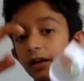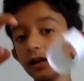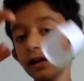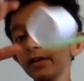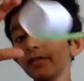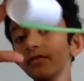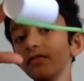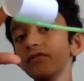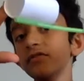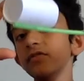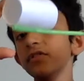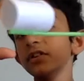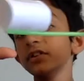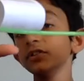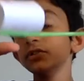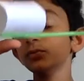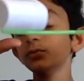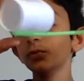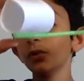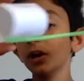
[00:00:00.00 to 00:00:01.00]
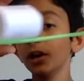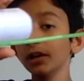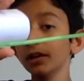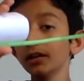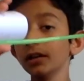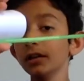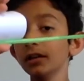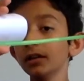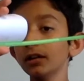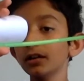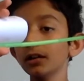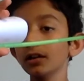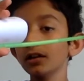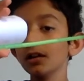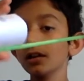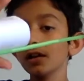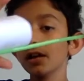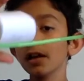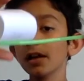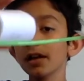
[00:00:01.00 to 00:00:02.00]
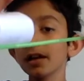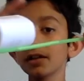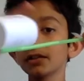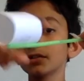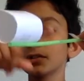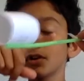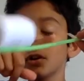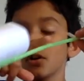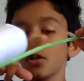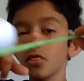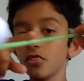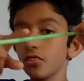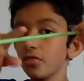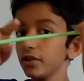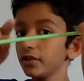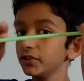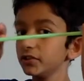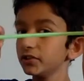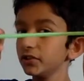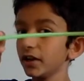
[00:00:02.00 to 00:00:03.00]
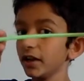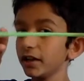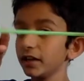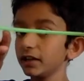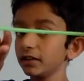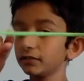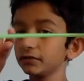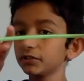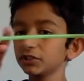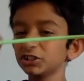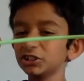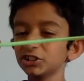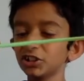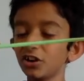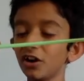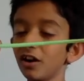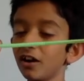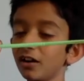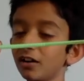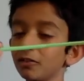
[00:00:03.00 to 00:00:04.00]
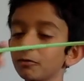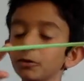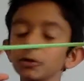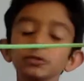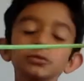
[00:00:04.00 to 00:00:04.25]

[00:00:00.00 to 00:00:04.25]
If this one is on this side of the straw,